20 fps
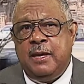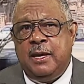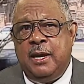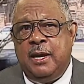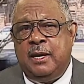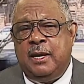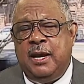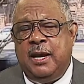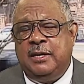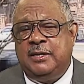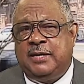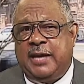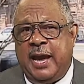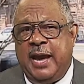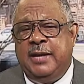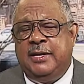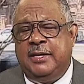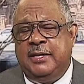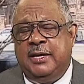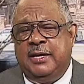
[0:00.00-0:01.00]
and, and
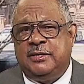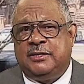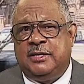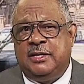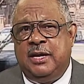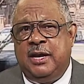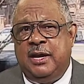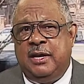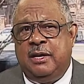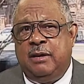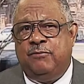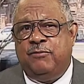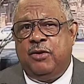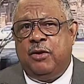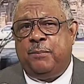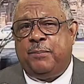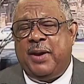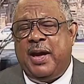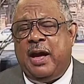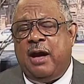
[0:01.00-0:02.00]
Canaan gets in there in a
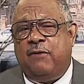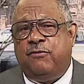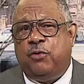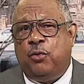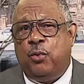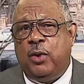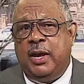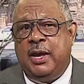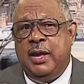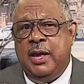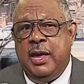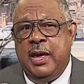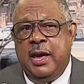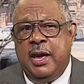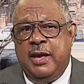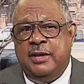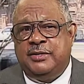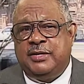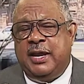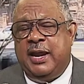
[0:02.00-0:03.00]
very powerful way
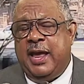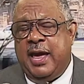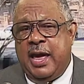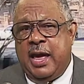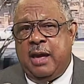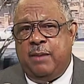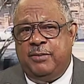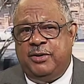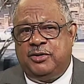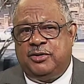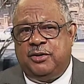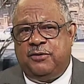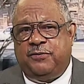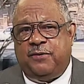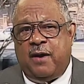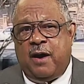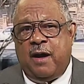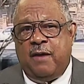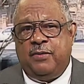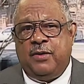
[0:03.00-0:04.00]
is that Ham is the
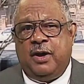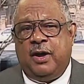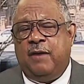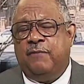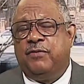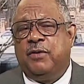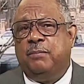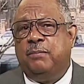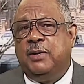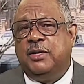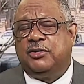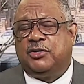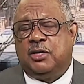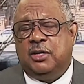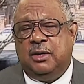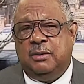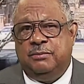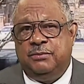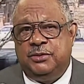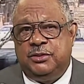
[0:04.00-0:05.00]
father of the
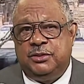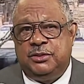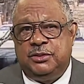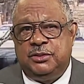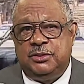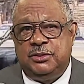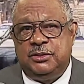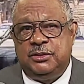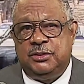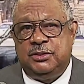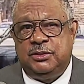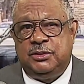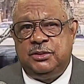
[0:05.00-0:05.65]
Muslims.